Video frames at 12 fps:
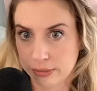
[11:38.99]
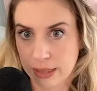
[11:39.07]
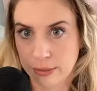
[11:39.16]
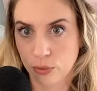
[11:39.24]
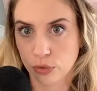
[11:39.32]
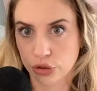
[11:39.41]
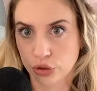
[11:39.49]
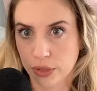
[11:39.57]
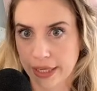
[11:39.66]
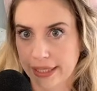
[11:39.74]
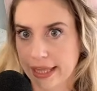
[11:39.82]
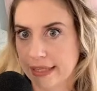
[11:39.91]
Maybe we'll do
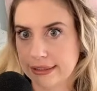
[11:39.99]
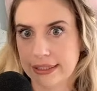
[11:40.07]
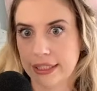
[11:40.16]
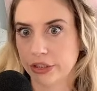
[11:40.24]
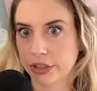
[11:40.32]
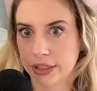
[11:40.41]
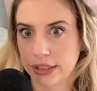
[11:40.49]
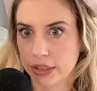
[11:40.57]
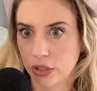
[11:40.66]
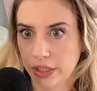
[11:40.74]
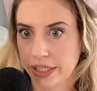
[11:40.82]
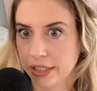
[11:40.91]
like that section
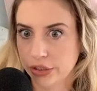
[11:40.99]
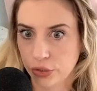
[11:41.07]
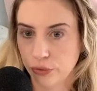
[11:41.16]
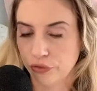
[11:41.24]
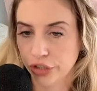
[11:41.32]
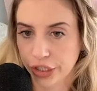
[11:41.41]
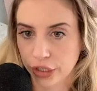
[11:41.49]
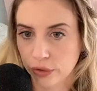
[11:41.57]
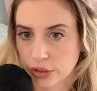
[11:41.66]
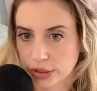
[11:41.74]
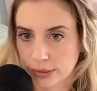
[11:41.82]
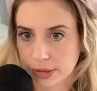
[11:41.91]
in its own video
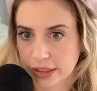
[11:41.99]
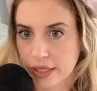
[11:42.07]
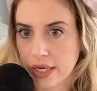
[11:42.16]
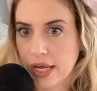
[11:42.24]
or something.